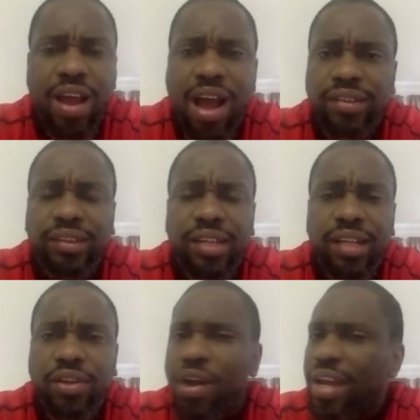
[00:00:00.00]

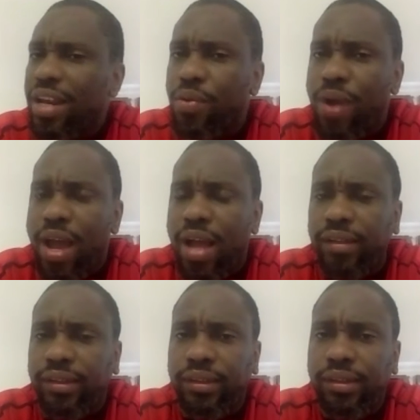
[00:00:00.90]
continent or anywhere
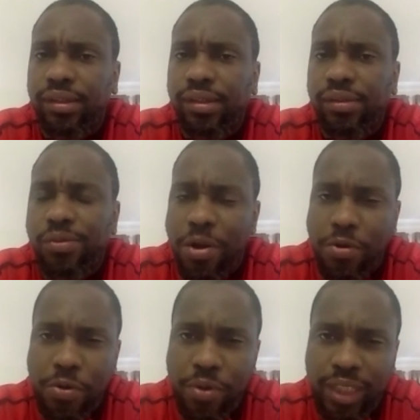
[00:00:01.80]
else, while
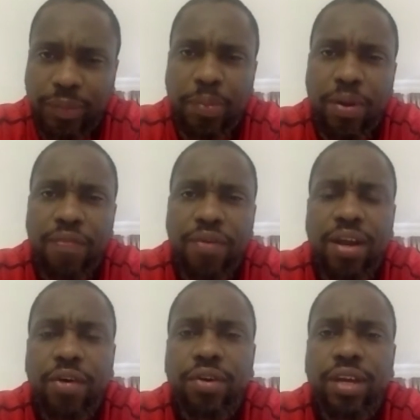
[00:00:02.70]
Congolese people are
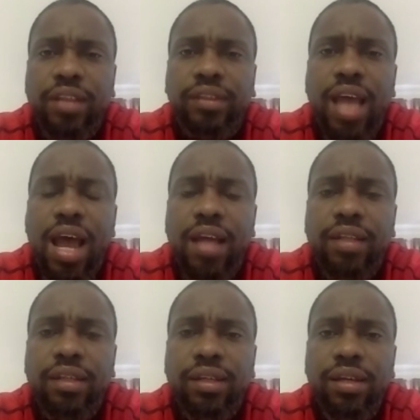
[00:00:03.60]
fighting on the inside,